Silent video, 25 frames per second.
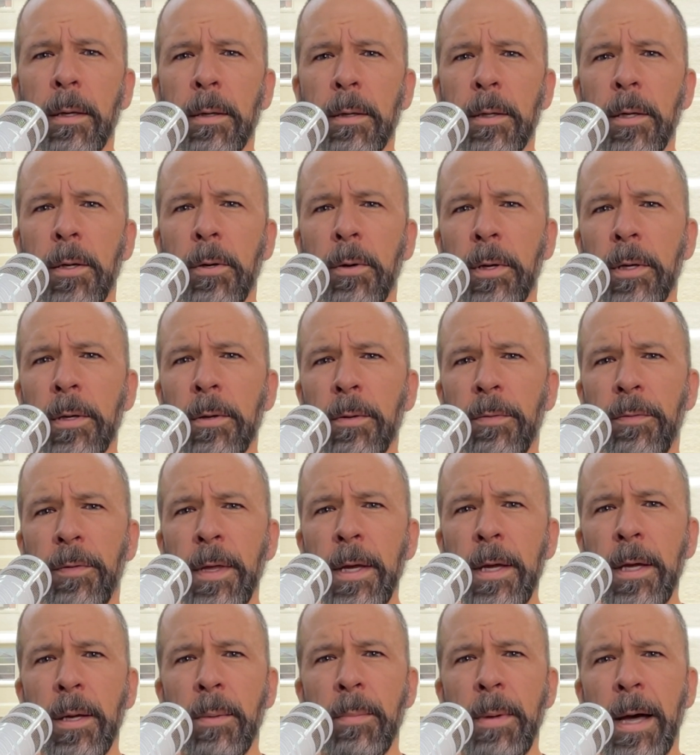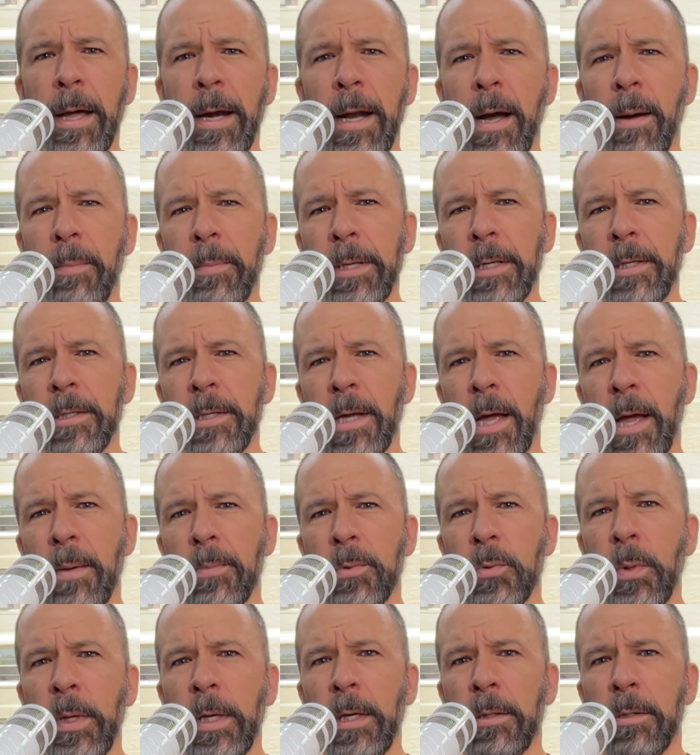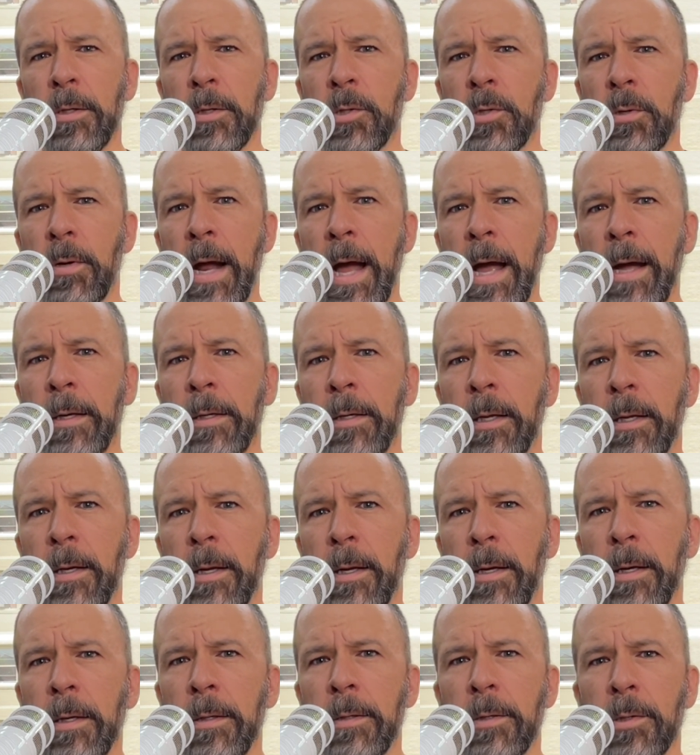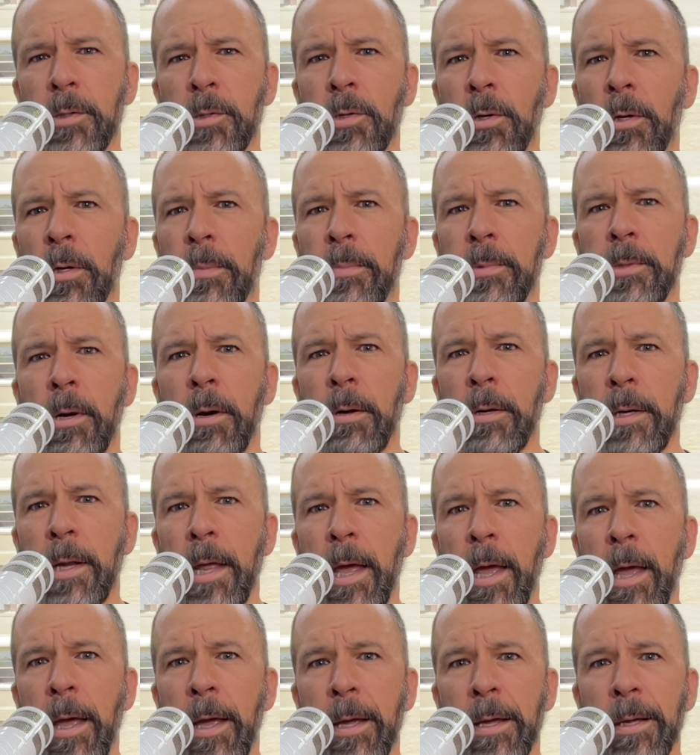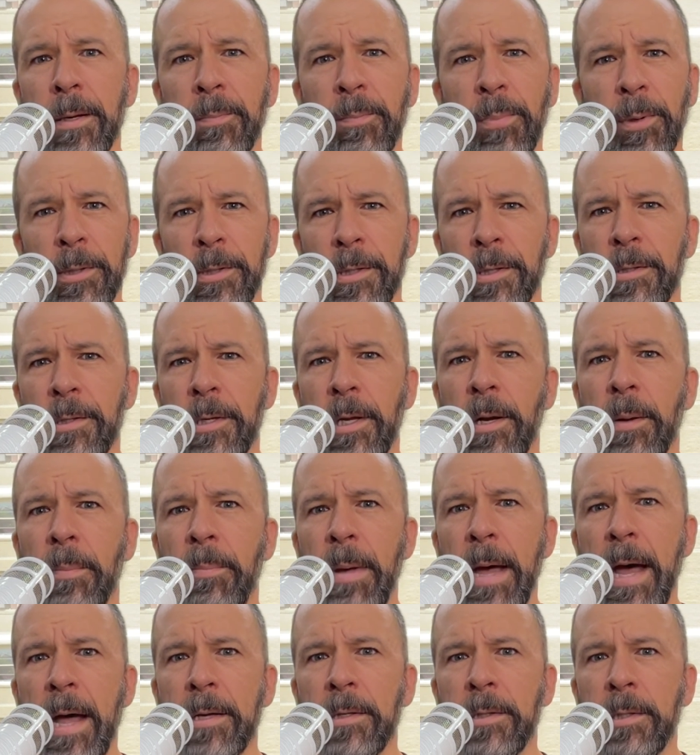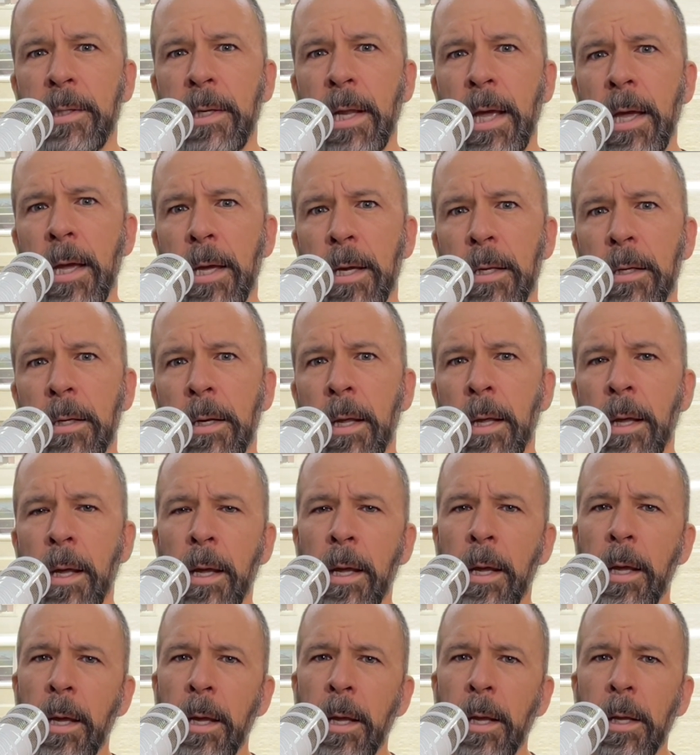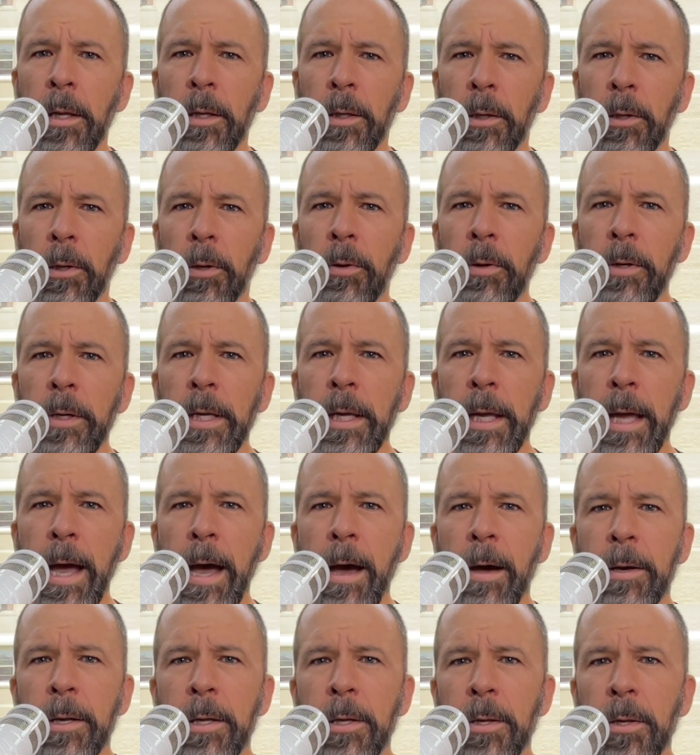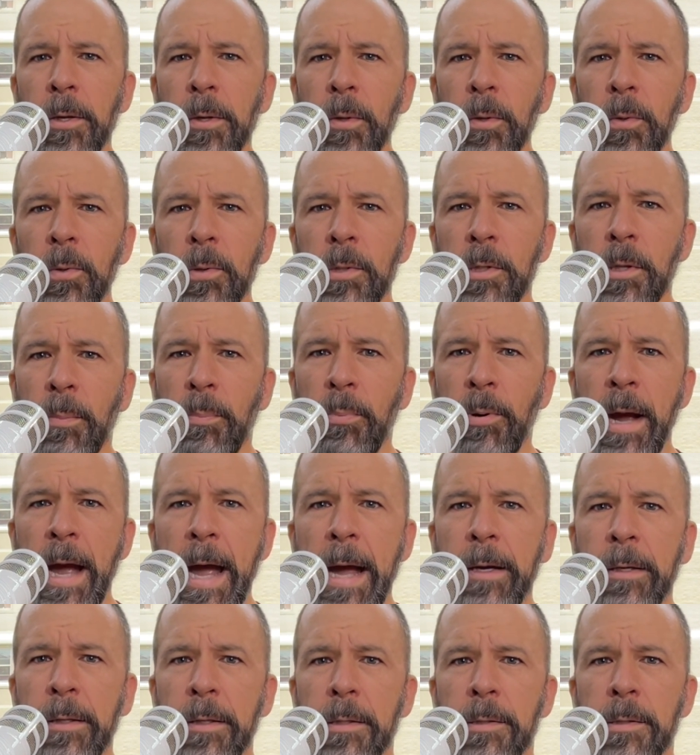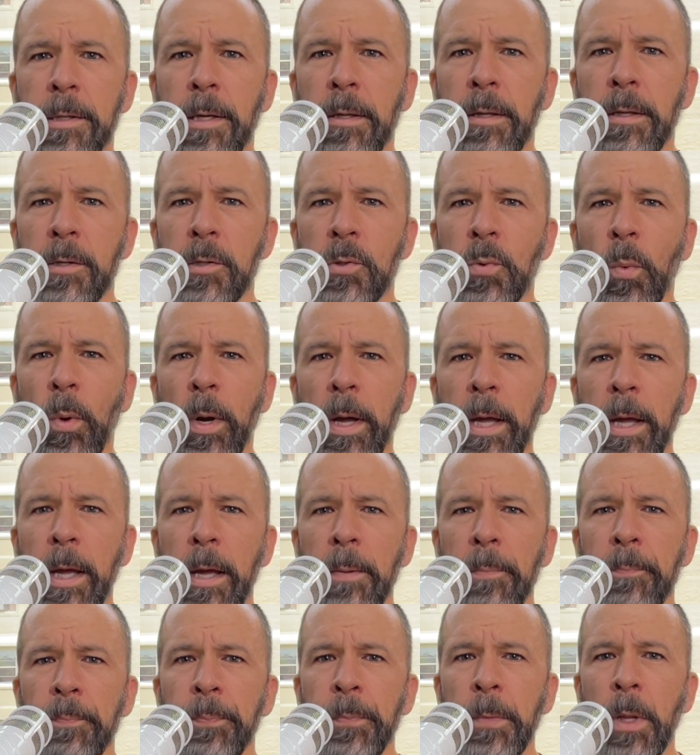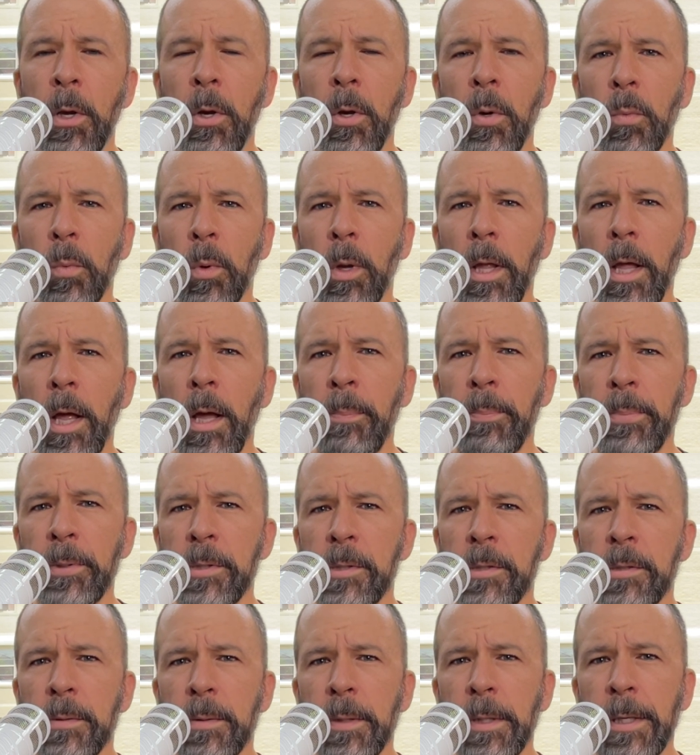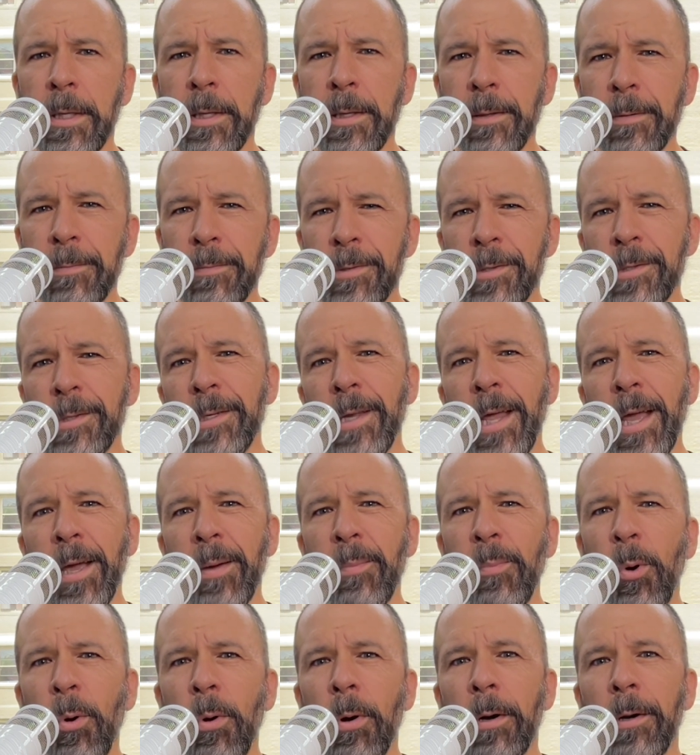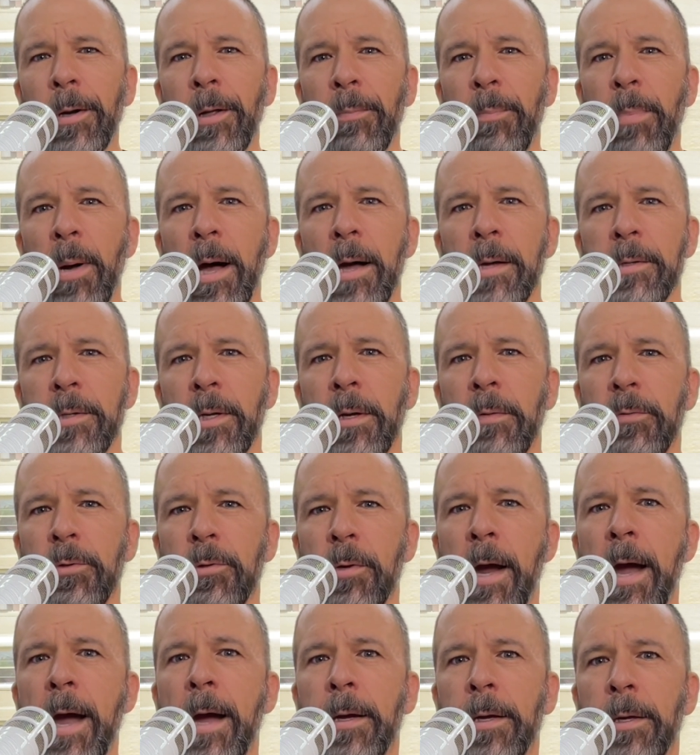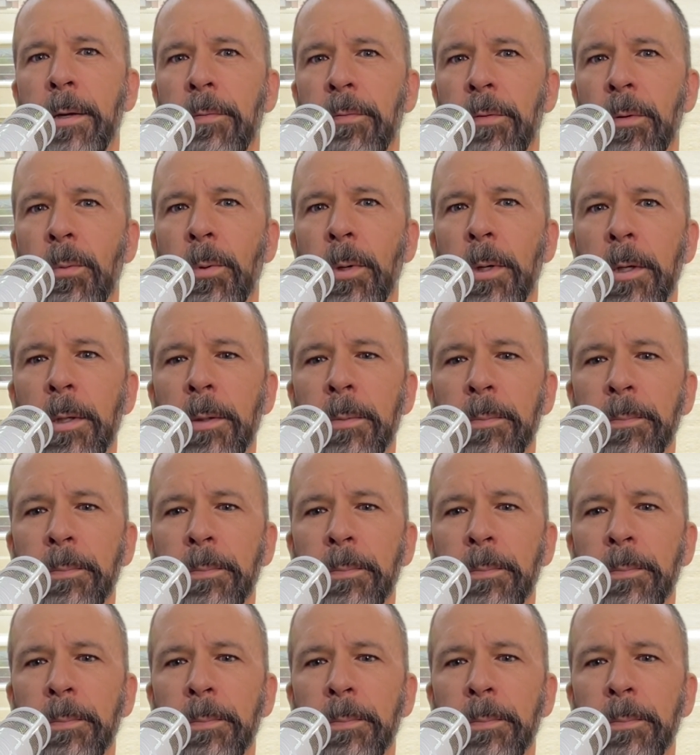You think about how many times we get distracted and it disturbs our day and puts us in a bad state. Learning how to use the practice in this way will help us stay more on a positive track, if you will.